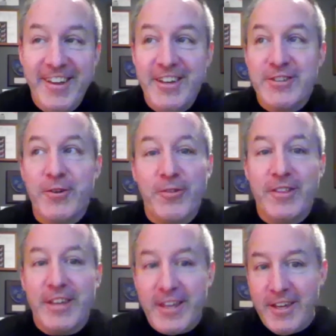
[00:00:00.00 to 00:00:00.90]
So
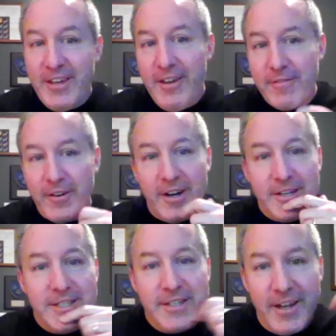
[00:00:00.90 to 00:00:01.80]
the key for
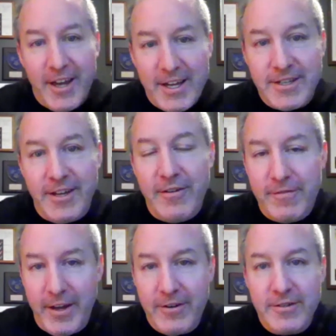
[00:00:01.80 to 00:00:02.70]
us as
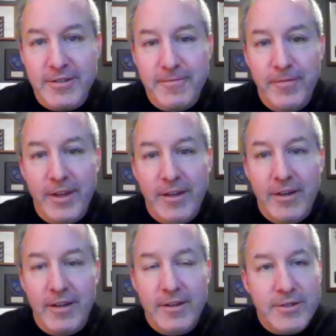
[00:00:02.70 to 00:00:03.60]
innovators
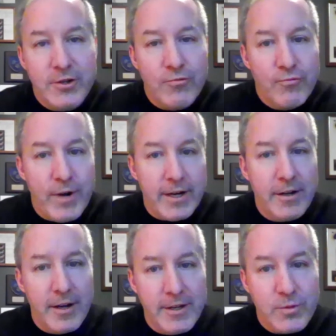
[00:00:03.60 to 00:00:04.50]
is to
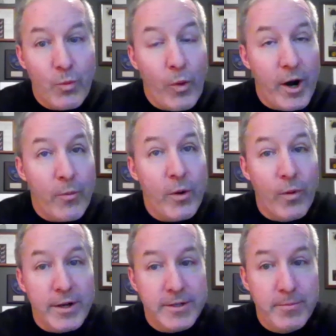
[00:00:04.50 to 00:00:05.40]
recognize where we
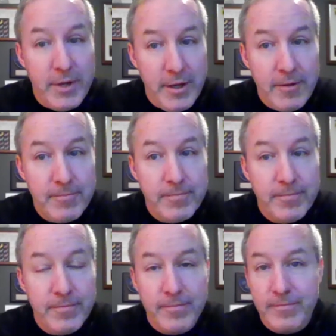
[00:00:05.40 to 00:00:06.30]
want to be
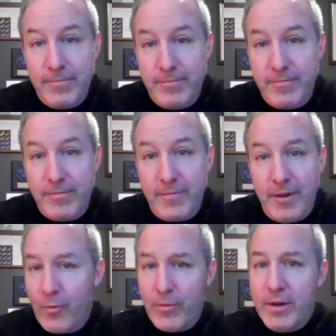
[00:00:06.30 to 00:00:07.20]

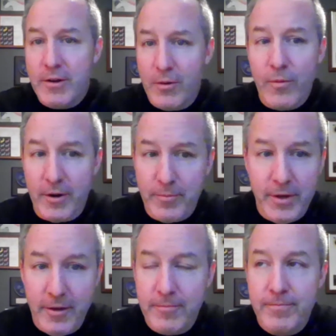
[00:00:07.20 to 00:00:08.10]
and where we don't want to
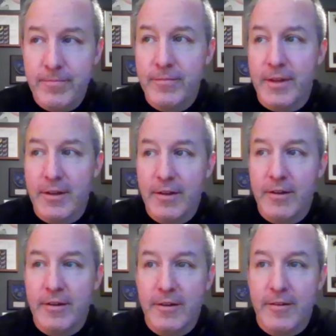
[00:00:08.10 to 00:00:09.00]
be.
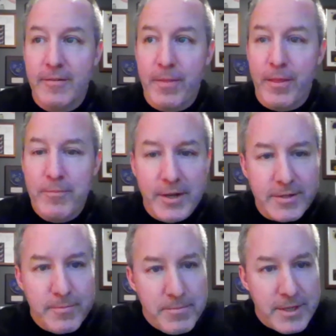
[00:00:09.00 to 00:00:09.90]
Because
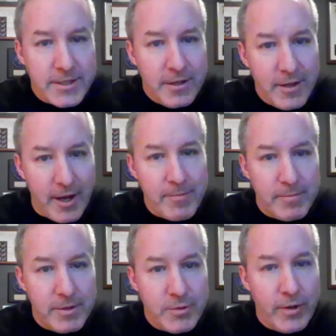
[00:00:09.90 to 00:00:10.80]

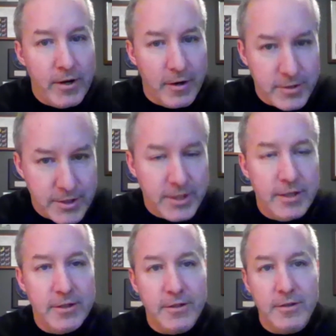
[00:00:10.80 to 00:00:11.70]
misalignment between our
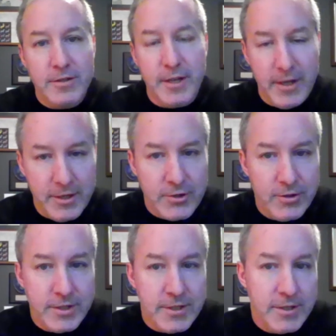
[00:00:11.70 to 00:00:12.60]
skills and
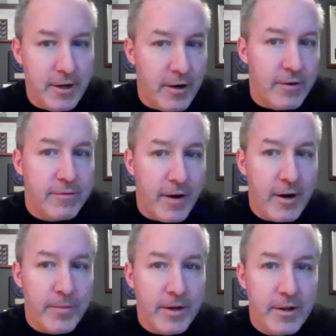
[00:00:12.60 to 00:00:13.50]
interests and our
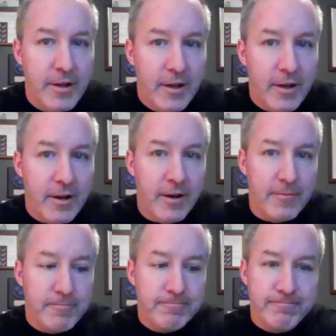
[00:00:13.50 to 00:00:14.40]
environment,
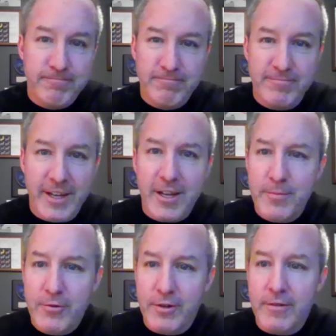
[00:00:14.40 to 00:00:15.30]
that can
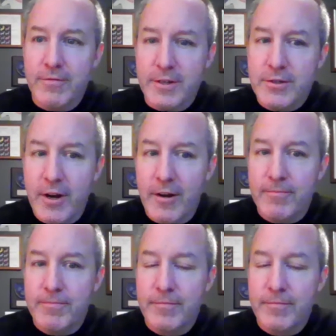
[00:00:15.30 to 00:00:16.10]
be really frustrating,